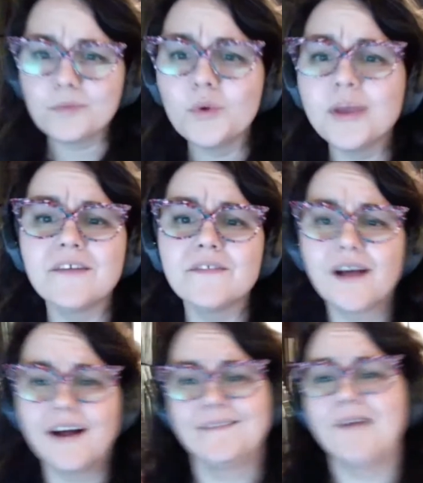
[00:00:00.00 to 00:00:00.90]
We have
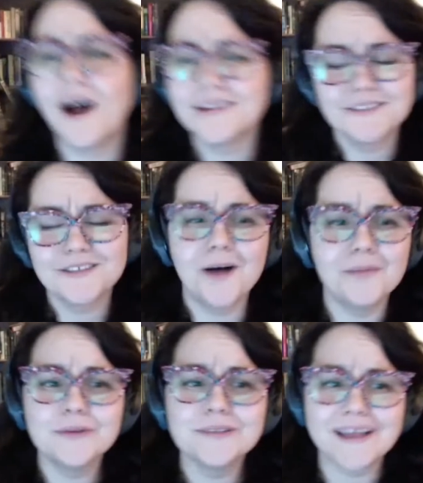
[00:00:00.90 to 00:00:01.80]

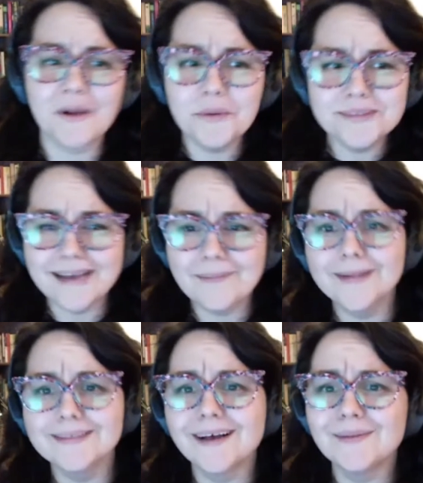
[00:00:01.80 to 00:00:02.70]
ensembles like old-time
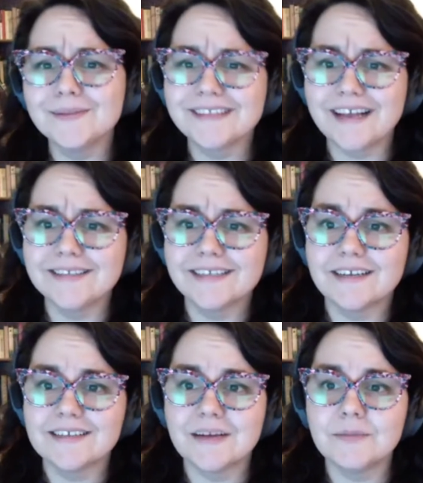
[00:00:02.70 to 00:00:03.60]
ensembles, Celtic
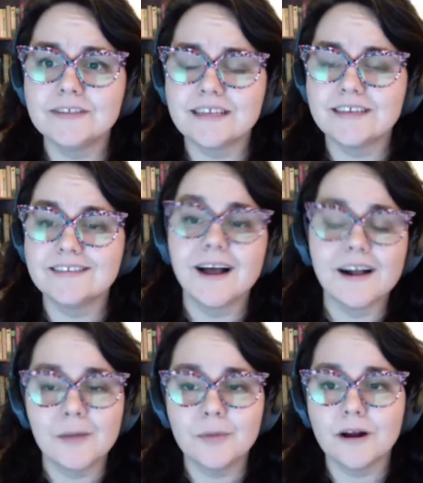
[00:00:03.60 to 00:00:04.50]
ensembles, and a
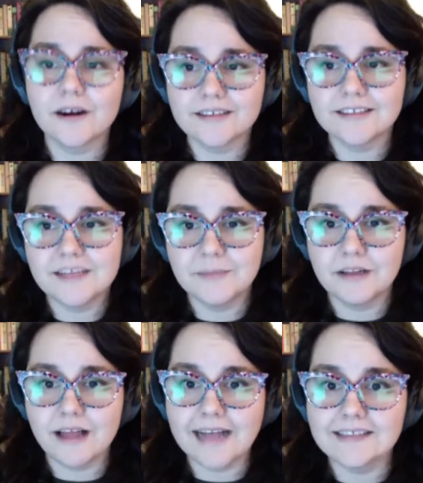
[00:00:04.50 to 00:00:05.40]
couple artist-themed
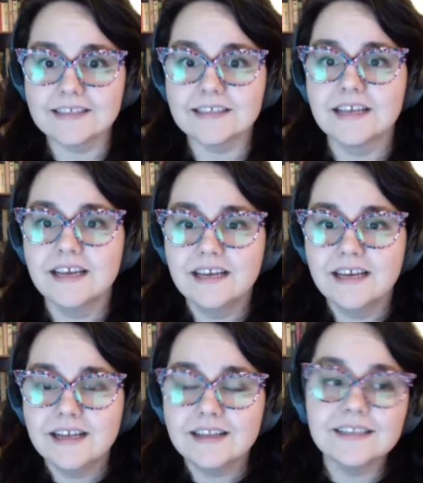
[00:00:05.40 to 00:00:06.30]
classes.
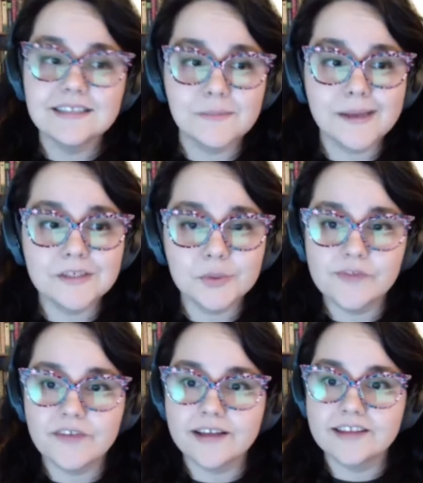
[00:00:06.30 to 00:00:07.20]
This semester we've
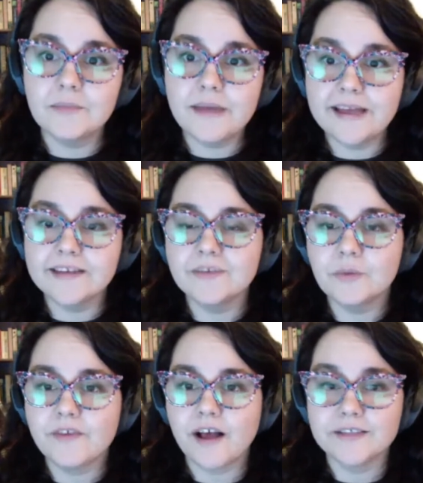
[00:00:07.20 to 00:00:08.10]
got the band and
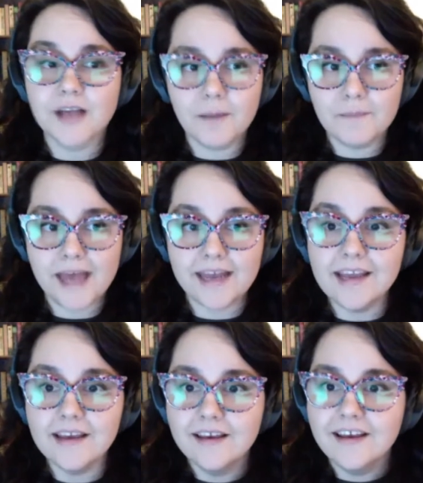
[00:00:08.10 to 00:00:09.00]
we've got Tom
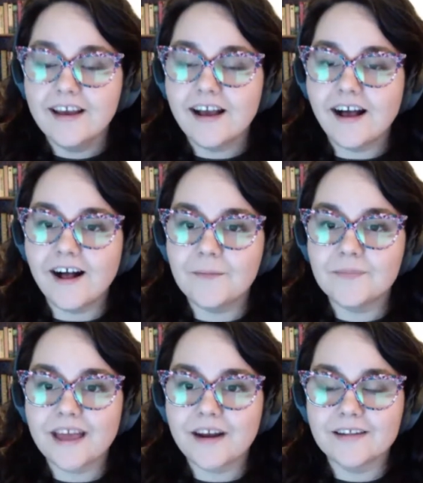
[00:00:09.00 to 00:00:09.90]
Petty
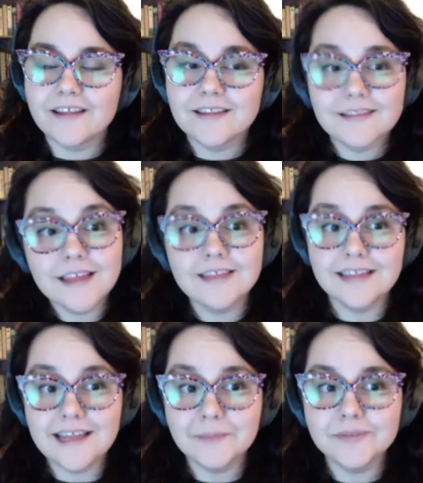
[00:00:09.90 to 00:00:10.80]
that are the
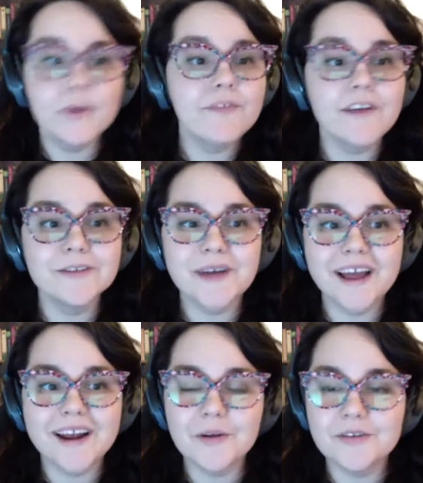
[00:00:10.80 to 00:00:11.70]
themes. We've also
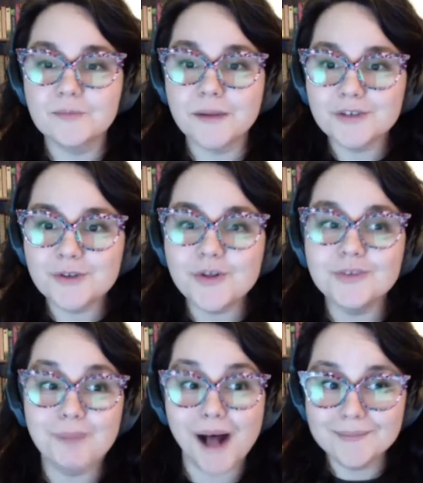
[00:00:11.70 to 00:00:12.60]
got a special
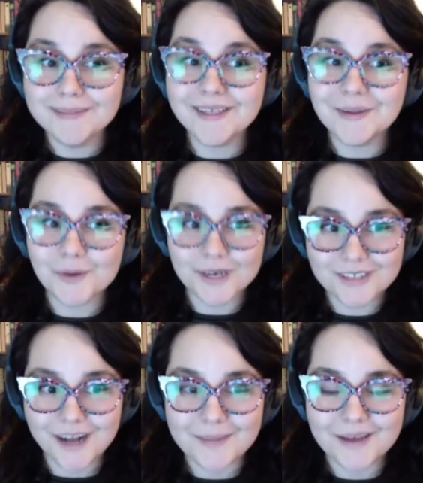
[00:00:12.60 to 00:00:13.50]
Bob Dylan
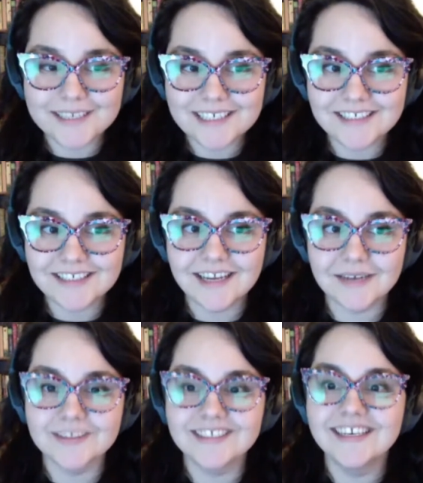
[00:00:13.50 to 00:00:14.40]
workshop that we just
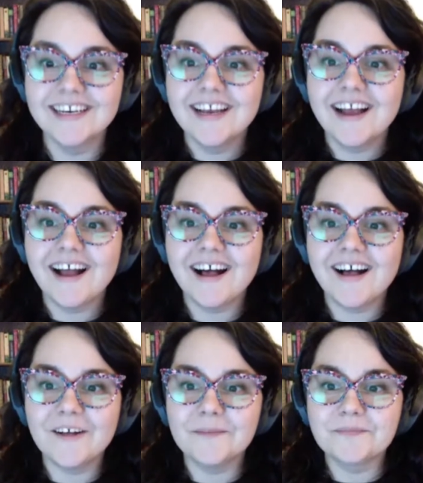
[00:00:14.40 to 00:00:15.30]
announced,
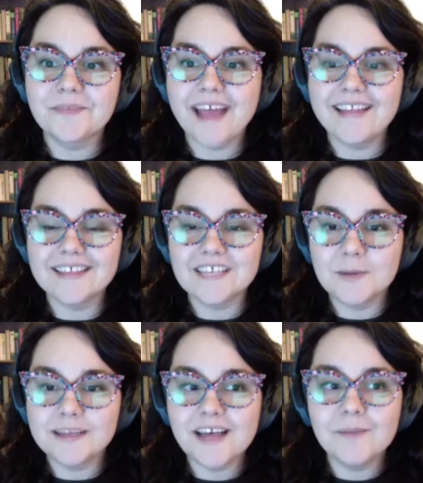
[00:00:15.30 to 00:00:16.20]
and that's going to be
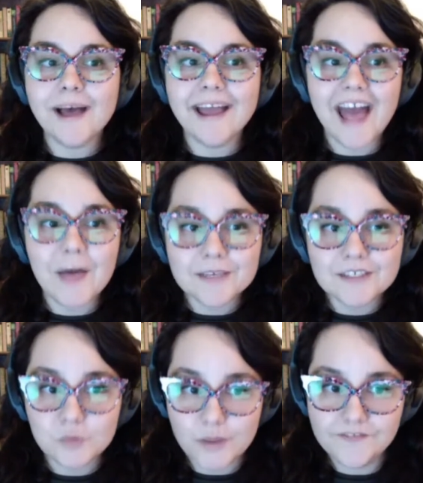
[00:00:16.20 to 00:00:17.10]
led by Emma
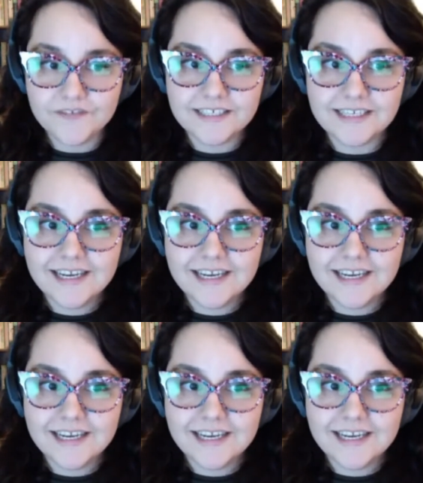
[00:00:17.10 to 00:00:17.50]
Swift.